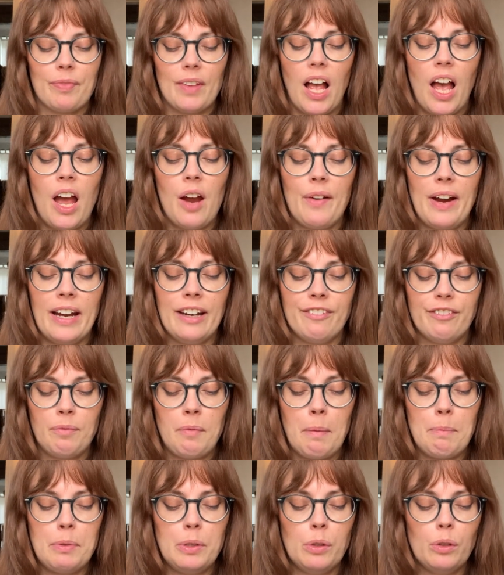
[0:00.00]
All right, for
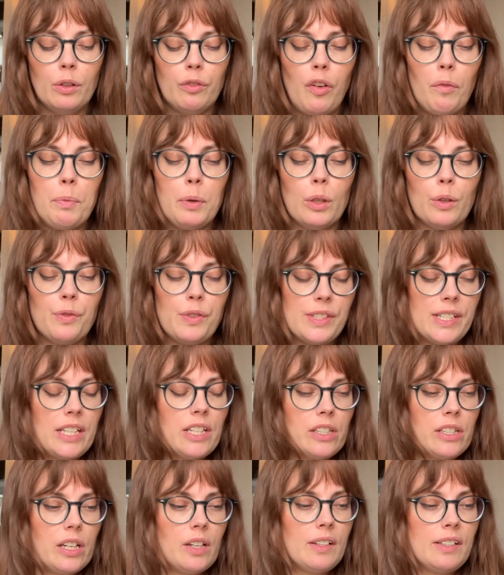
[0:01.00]
my beautiful, beautiful
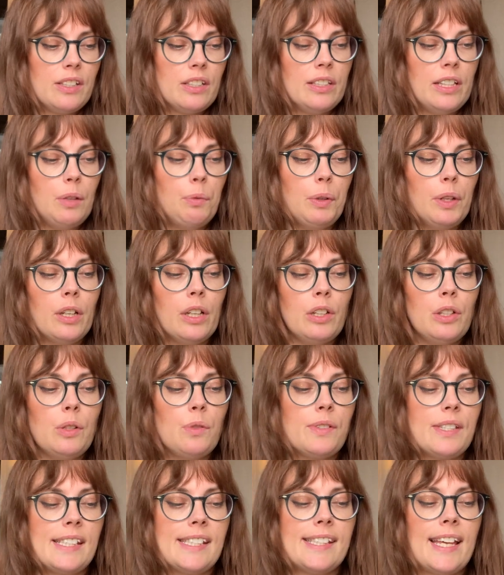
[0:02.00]
Sagittarius, today we're going to use
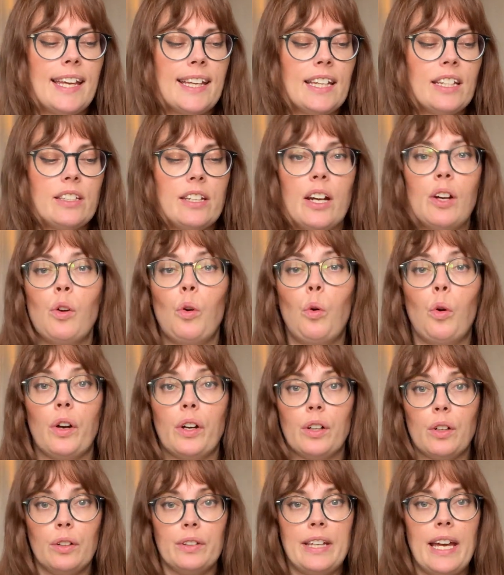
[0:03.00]
the Psychic Tarot
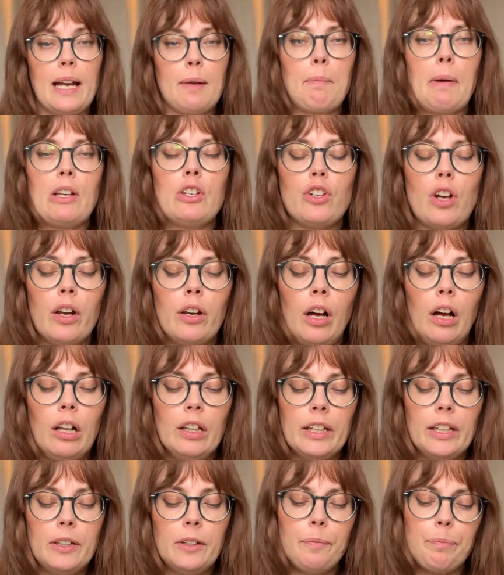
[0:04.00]
Oracle deck by John
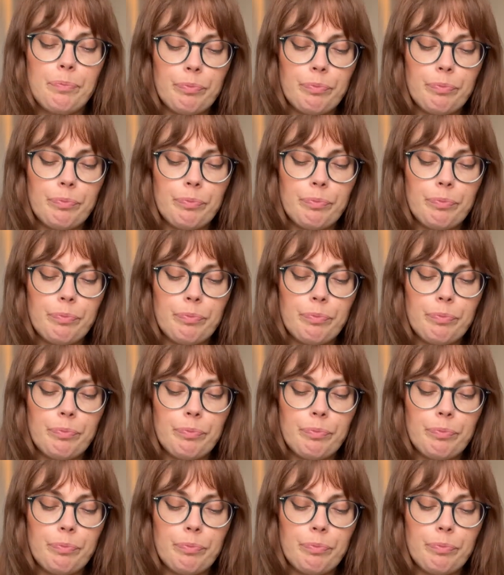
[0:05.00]
Holland.